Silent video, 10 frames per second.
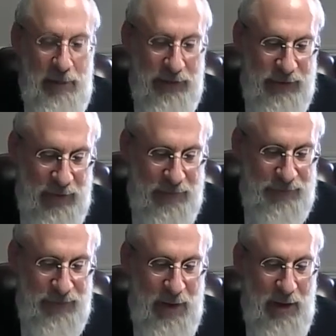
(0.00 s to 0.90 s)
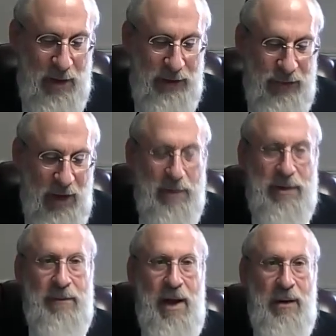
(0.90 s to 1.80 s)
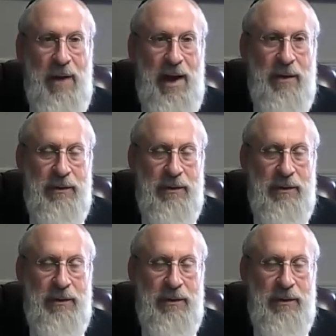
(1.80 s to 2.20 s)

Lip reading: poskim, starting with the Maharai.